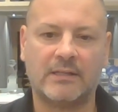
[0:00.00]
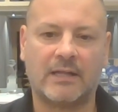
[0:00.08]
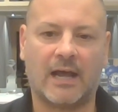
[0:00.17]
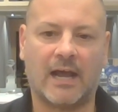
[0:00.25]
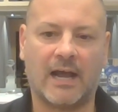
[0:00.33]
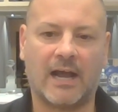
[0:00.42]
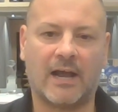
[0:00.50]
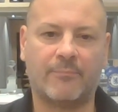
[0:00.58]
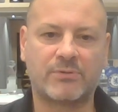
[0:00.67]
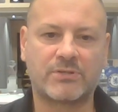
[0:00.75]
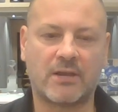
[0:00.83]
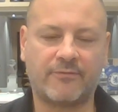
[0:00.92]
Um,
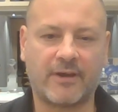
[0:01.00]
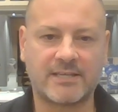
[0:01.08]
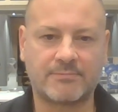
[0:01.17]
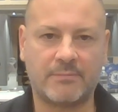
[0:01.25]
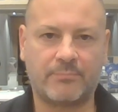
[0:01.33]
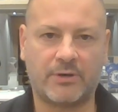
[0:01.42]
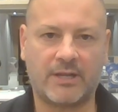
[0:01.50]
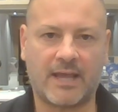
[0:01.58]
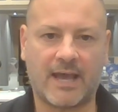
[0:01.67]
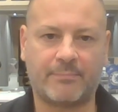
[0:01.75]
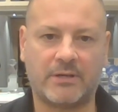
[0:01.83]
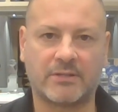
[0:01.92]
so far, he's been pretty
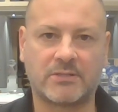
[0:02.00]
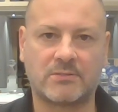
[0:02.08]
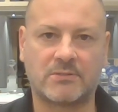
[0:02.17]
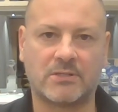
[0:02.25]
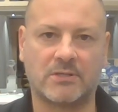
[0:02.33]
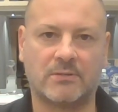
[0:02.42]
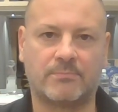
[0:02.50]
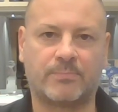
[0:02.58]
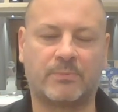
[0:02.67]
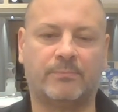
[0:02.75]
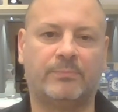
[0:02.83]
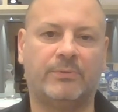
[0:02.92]
happy to, to
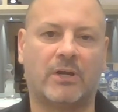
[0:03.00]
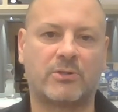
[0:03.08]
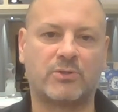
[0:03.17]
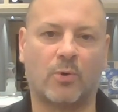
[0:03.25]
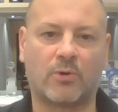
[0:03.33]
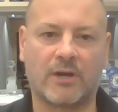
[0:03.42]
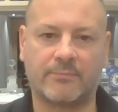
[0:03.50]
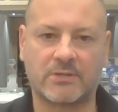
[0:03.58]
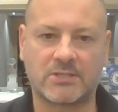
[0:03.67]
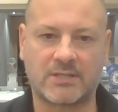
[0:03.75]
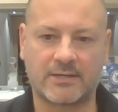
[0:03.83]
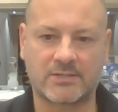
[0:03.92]
you know, talk up the
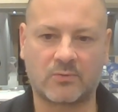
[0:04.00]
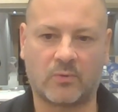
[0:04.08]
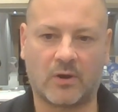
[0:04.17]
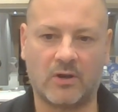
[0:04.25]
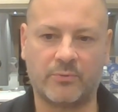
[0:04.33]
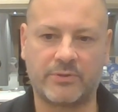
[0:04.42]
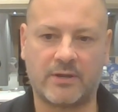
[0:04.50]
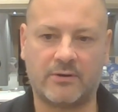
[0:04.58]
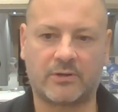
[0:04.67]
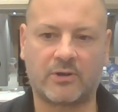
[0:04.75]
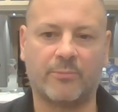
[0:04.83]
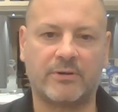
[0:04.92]
status quo with their
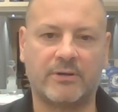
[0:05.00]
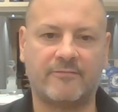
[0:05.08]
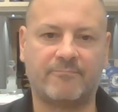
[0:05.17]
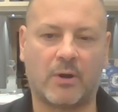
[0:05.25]
accommodative